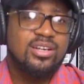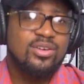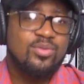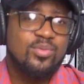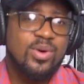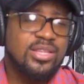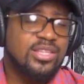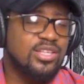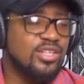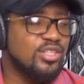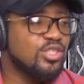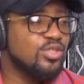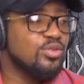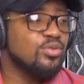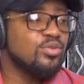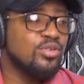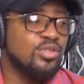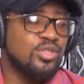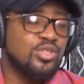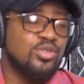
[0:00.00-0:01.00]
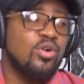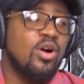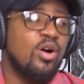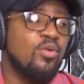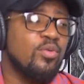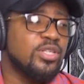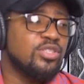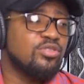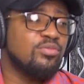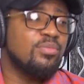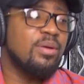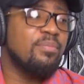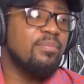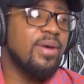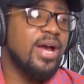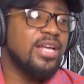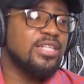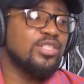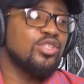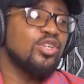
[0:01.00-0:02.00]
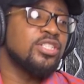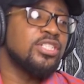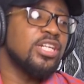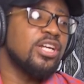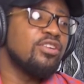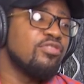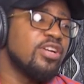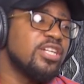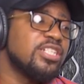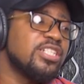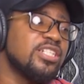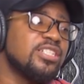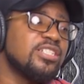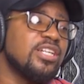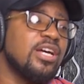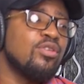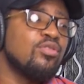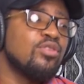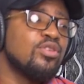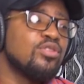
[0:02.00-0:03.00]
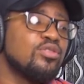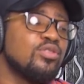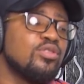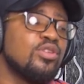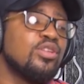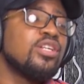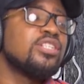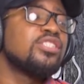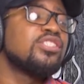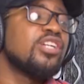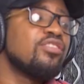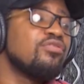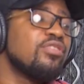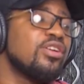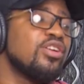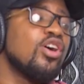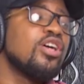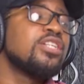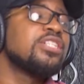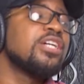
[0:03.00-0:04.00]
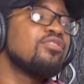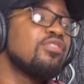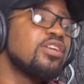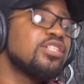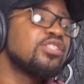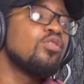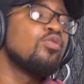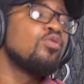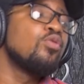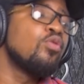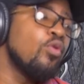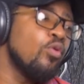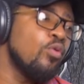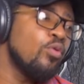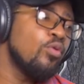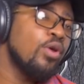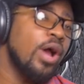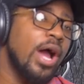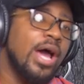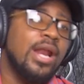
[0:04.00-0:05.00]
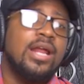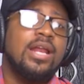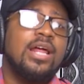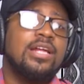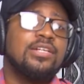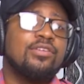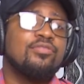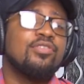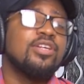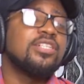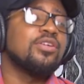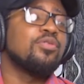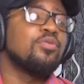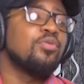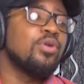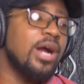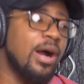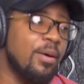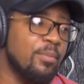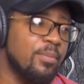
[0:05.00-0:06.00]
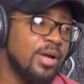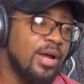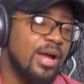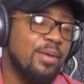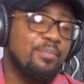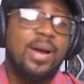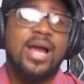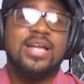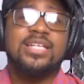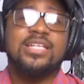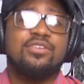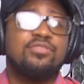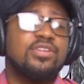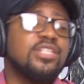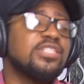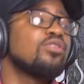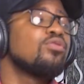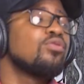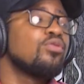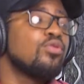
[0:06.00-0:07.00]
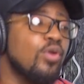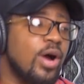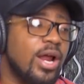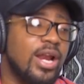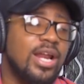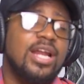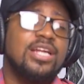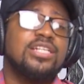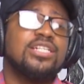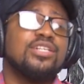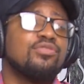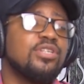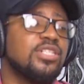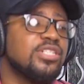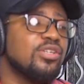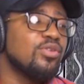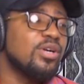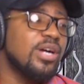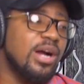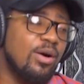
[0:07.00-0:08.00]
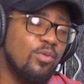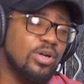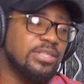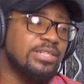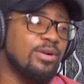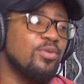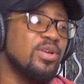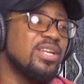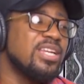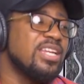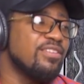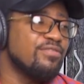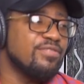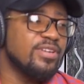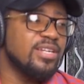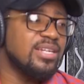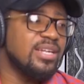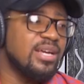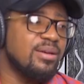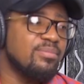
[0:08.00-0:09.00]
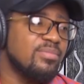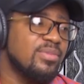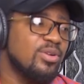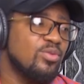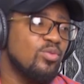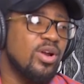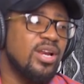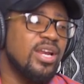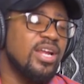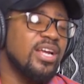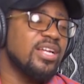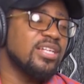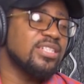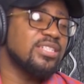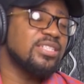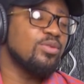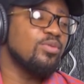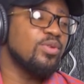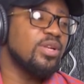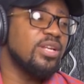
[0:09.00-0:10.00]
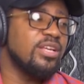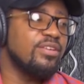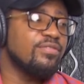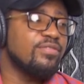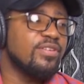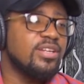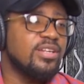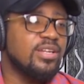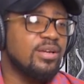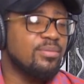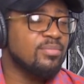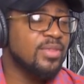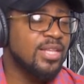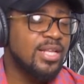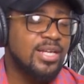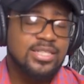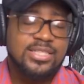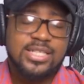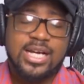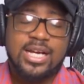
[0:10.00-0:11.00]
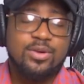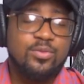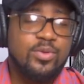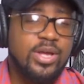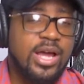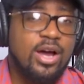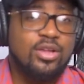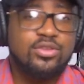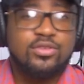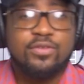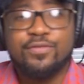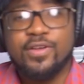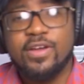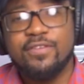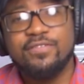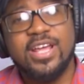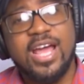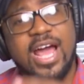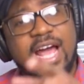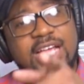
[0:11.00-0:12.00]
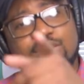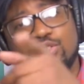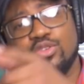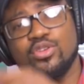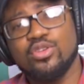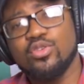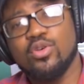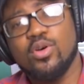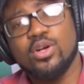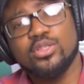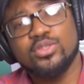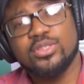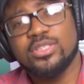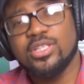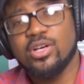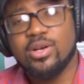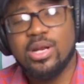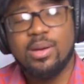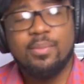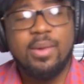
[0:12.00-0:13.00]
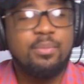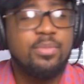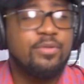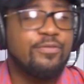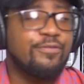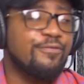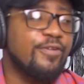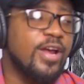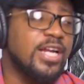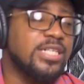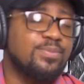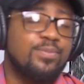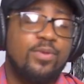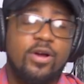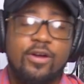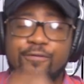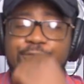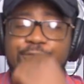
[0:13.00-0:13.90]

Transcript: one thing you should always remember is your generations are going to, your generation will go, another generation will come. My generation will go, another generation will come. What are we leaving them? What legacy are we leaving them? Charlie, we out of here. If they ask you, you know what to tell them. I'll be fresh boy,